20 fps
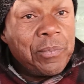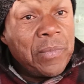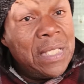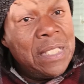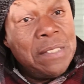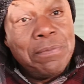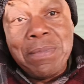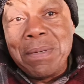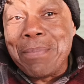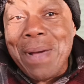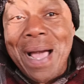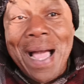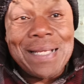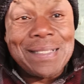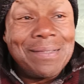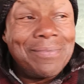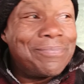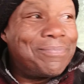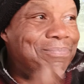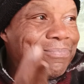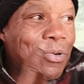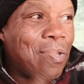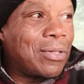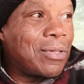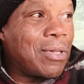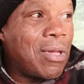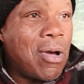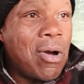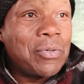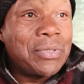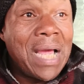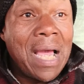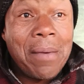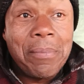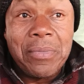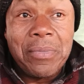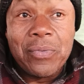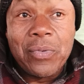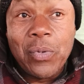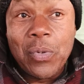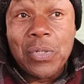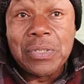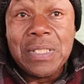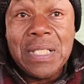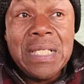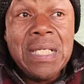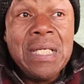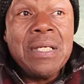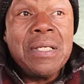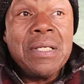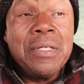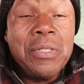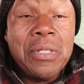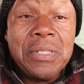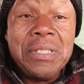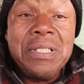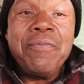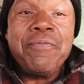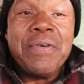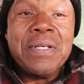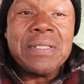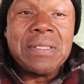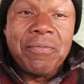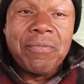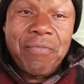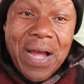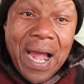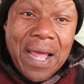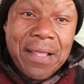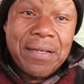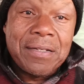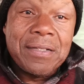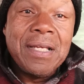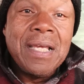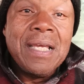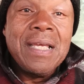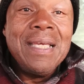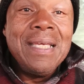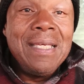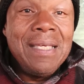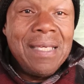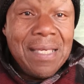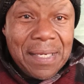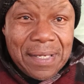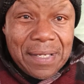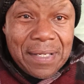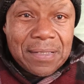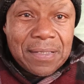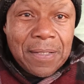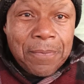He's been boxing for a long time, and of course, defensive fighter he is.